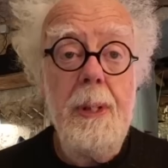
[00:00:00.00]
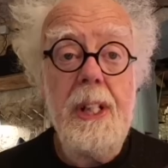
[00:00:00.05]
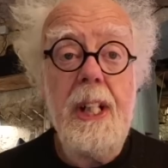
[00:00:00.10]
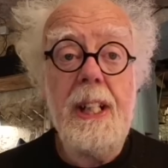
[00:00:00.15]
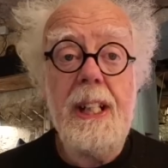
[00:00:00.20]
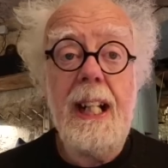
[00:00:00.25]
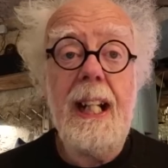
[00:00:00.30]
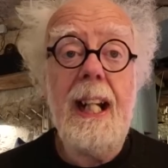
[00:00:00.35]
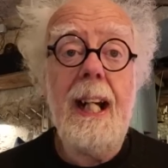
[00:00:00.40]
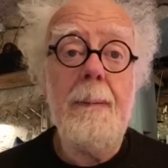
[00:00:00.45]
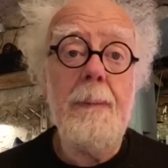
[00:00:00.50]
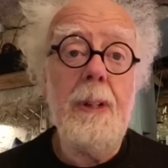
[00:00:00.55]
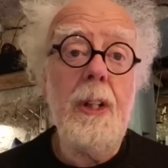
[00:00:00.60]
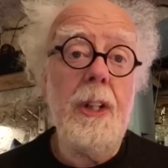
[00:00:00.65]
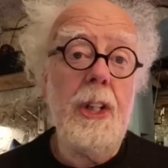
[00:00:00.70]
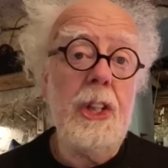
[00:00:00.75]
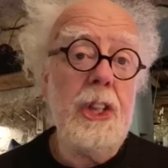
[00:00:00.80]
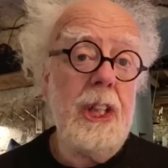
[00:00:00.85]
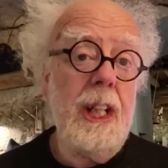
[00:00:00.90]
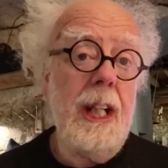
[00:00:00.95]
But today I'm
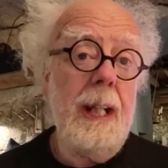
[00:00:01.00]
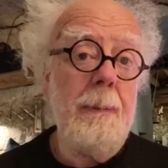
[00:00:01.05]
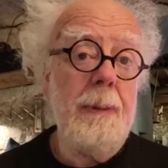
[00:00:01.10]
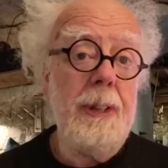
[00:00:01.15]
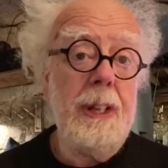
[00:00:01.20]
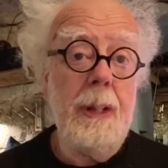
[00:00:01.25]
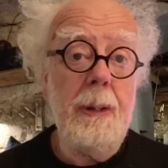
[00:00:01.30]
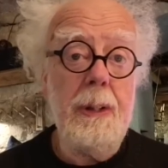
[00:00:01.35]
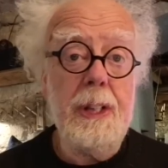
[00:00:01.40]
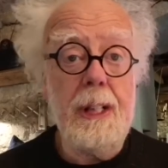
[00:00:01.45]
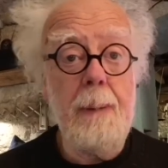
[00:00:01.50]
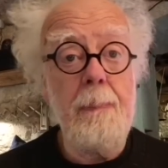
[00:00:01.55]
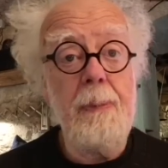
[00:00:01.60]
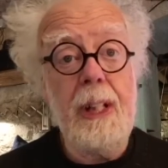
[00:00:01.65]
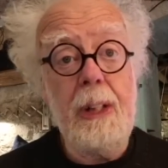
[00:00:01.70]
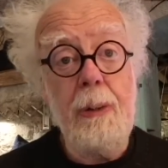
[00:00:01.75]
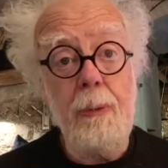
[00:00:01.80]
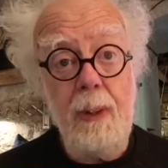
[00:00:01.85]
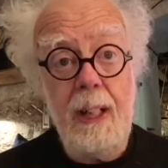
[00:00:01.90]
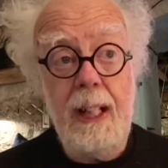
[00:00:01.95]
going to share with you
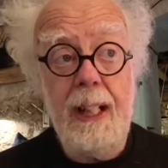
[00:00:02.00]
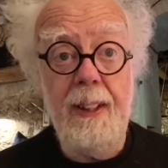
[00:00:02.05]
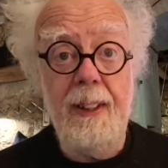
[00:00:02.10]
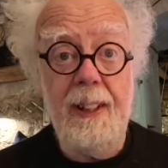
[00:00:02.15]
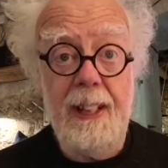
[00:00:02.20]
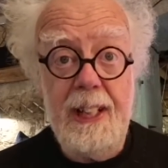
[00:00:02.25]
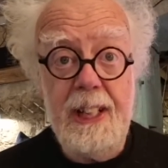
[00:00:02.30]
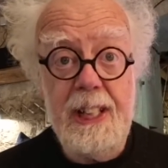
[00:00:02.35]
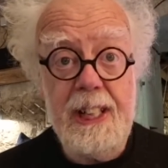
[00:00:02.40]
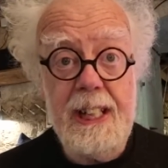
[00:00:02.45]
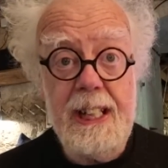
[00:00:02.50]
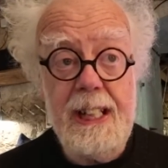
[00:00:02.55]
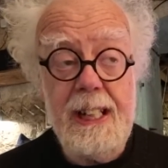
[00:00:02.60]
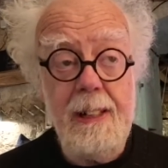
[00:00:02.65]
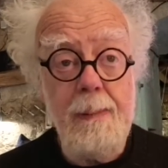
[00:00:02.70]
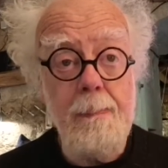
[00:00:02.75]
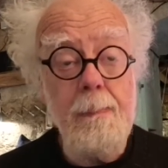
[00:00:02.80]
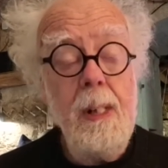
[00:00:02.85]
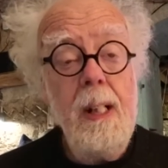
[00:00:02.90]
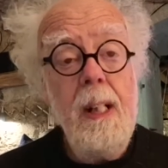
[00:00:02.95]
something rarely
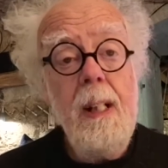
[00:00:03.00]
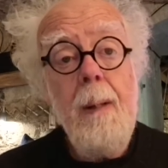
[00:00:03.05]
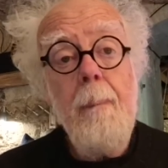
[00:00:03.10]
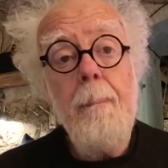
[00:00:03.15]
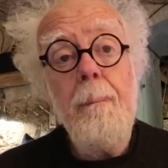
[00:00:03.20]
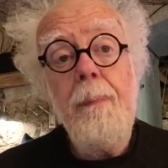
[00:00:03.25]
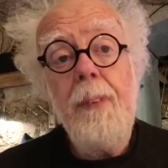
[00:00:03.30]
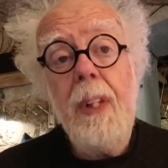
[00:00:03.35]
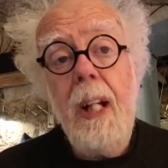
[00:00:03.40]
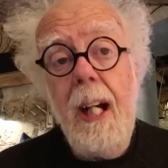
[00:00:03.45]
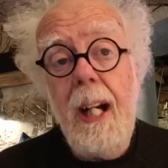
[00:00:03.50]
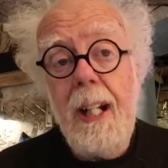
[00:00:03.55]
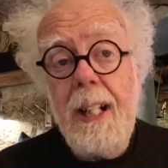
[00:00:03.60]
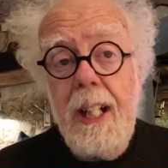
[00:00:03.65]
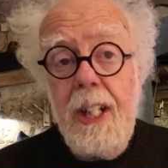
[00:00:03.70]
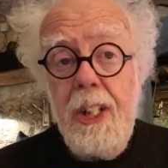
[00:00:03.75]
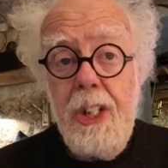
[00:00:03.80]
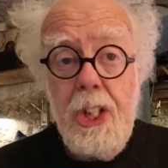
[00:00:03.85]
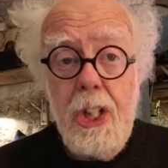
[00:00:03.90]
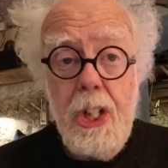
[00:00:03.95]
seen an
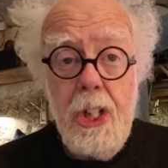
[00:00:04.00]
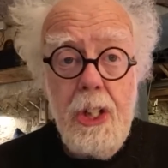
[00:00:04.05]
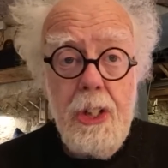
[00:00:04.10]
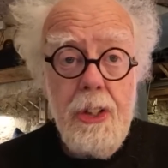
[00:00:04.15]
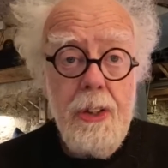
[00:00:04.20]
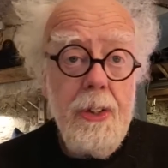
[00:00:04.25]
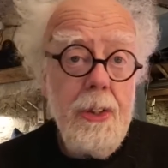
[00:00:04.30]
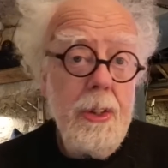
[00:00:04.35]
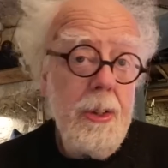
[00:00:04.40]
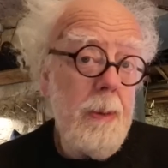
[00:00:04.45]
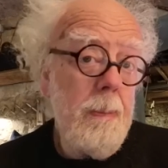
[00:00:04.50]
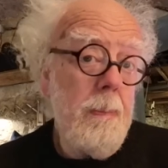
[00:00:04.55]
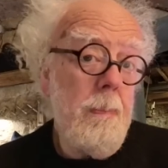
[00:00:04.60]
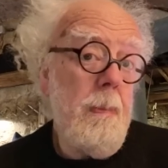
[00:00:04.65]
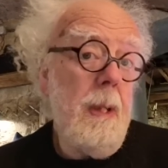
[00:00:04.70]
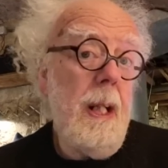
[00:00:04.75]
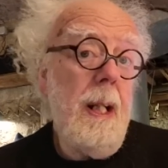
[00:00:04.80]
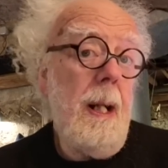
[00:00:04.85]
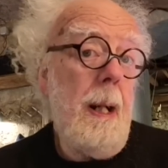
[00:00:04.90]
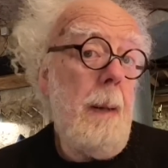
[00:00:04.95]

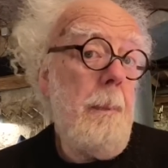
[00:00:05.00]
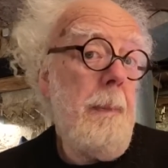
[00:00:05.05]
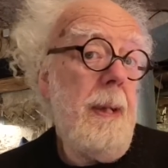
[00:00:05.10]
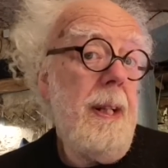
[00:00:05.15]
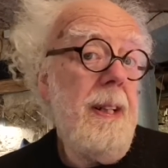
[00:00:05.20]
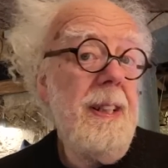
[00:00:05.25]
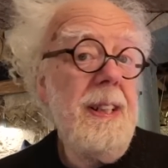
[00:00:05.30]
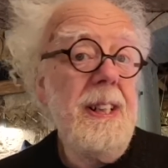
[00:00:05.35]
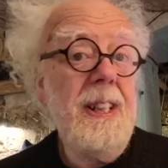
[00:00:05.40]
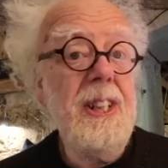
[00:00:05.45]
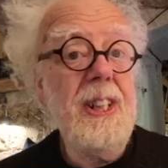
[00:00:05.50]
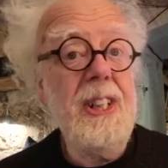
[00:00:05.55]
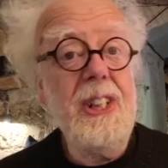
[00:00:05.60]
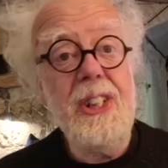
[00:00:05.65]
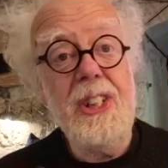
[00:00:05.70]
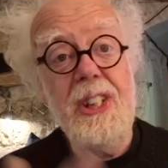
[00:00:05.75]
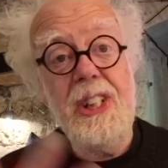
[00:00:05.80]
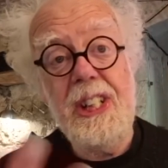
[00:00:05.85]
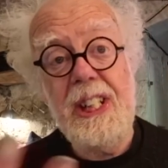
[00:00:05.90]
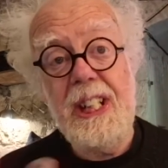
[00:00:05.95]
internal
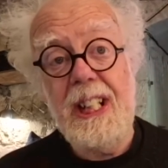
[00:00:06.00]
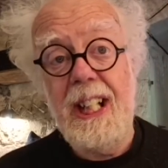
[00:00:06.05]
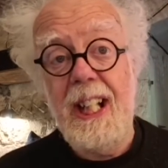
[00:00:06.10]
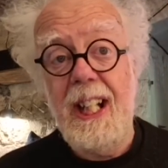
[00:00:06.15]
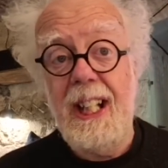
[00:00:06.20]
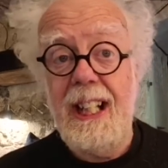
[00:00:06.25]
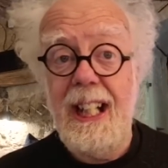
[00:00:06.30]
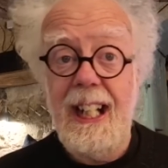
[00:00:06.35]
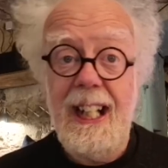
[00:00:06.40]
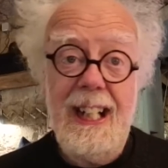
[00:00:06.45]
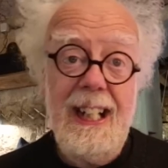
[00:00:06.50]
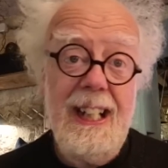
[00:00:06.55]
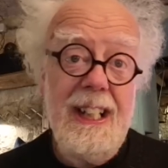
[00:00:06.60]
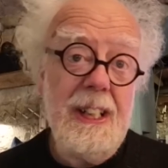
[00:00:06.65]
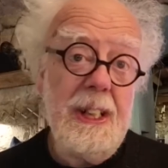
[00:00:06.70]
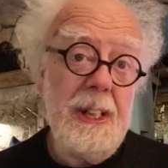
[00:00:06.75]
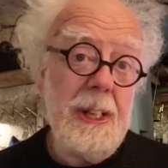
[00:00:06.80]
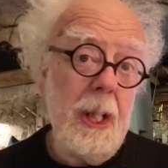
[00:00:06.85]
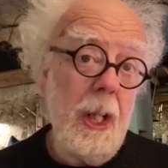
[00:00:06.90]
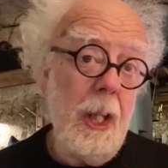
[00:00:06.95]
American
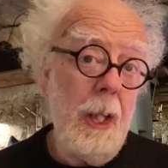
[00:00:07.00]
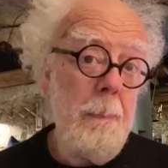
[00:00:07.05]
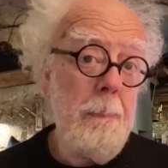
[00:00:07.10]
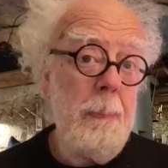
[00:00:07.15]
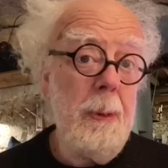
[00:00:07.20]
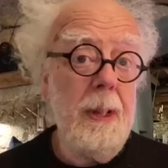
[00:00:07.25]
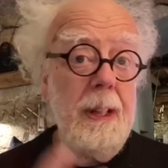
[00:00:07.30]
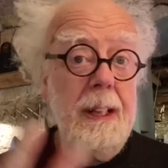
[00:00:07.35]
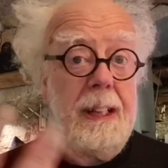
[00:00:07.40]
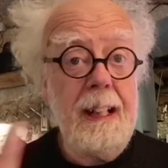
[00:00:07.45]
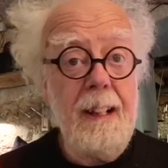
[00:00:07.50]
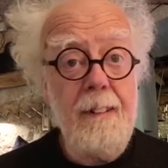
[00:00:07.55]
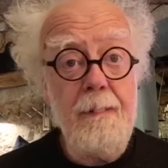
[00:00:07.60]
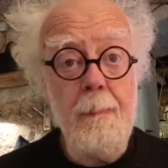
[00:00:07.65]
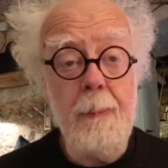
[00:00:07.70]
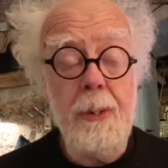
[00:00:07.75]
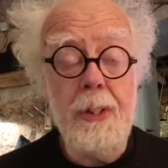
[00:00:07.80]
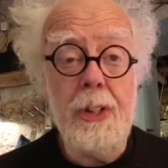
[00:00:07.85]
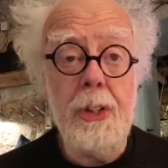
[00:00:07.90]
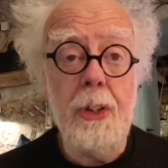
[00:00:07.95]
CIA DARPA
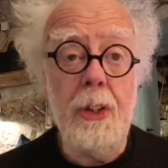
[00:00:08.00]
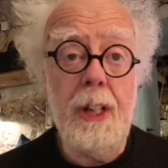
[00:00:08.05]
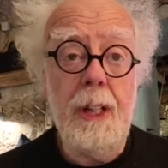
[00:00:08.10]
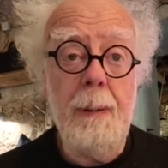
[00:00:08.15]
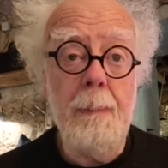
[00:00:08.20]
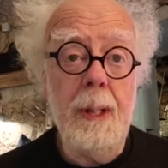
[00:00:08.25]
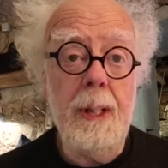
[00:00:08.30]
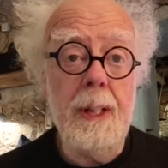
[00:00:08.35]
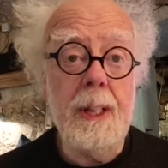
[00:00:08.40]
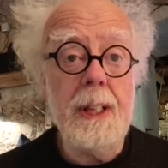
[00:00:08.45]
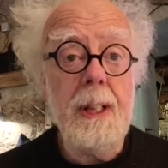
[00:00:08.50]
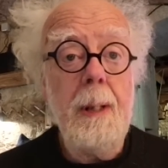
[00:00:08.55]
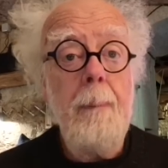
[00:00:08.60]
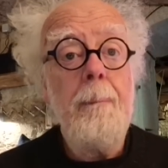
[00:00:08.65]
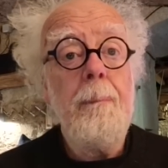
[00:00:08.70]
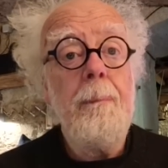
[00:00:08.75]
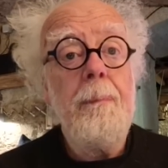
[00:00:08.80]
government document